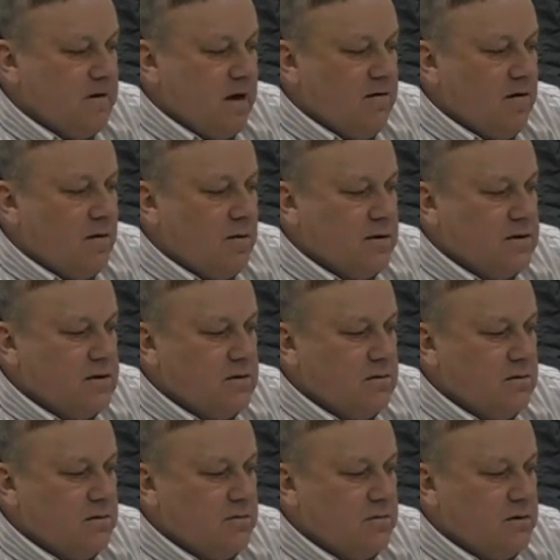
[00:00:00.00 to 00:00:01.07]
I've always
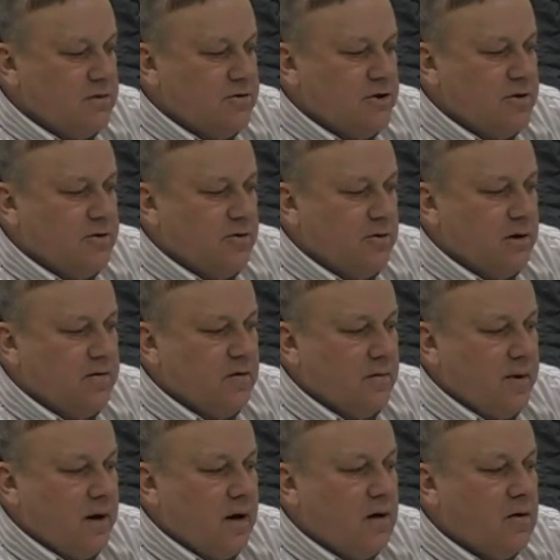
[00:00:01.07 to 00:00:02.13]
considered Greenville
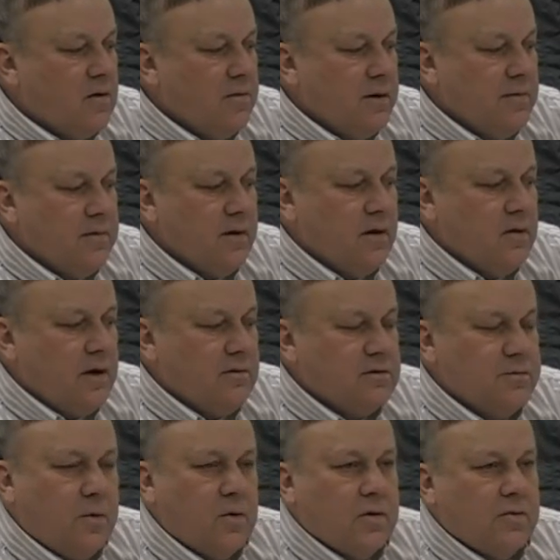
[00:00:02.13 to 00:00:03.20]
my home, even though I was
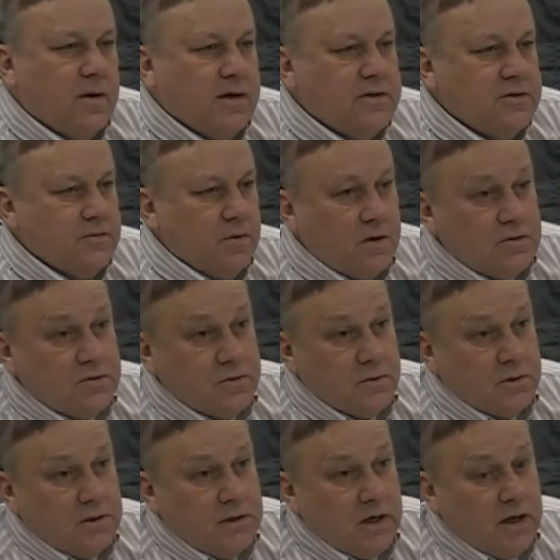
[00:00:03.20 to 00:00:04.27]
born and raised in
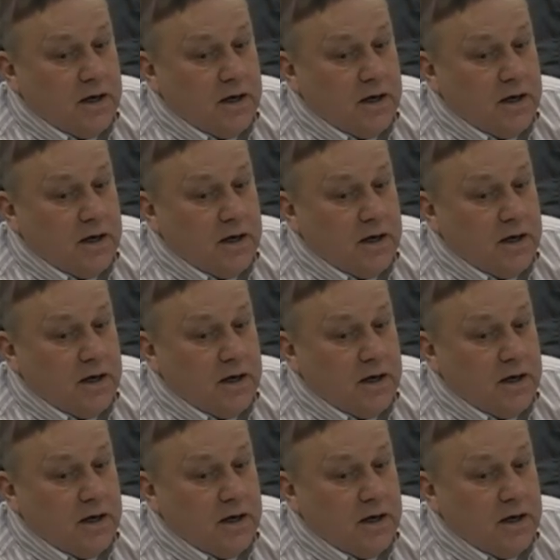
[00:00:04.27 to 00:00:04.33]
Rosewood.